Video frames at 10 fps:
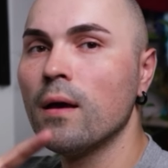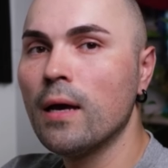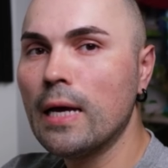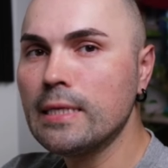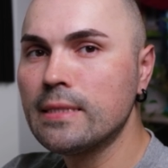
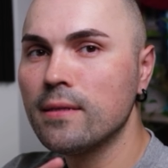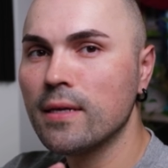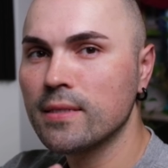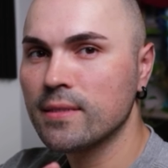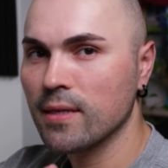As the
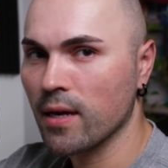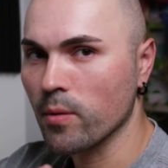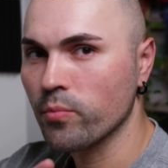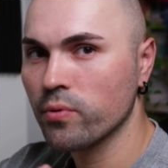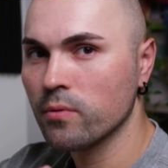next step,
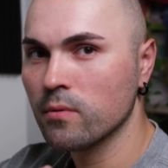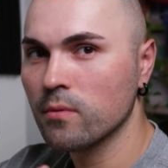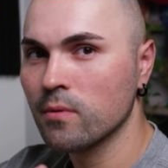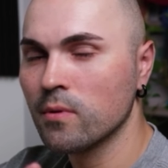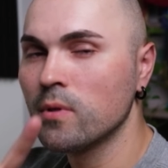
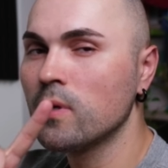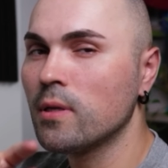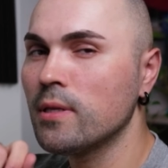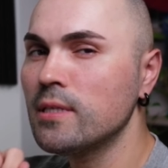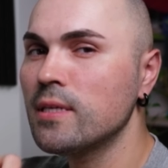
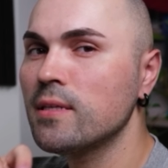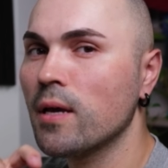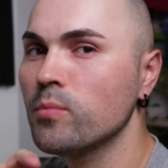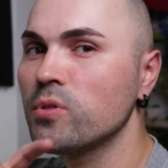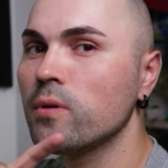let's
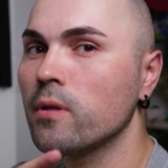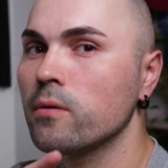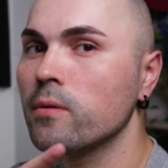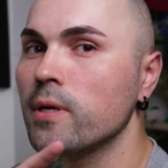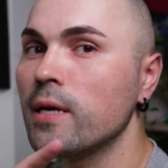attempt to
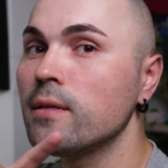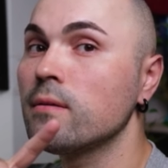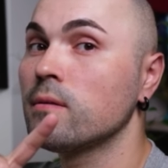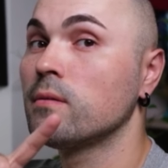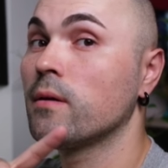calculate
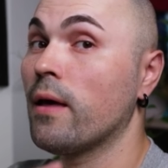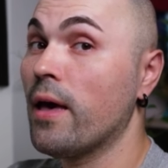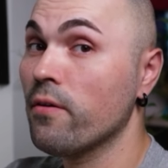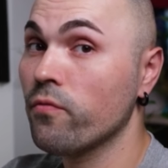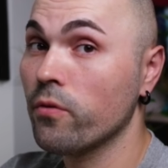
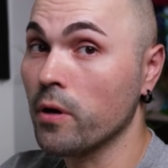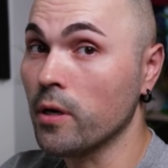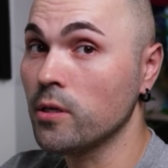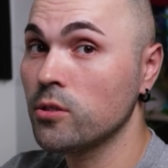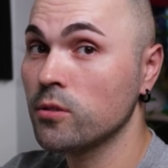
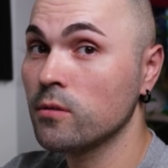average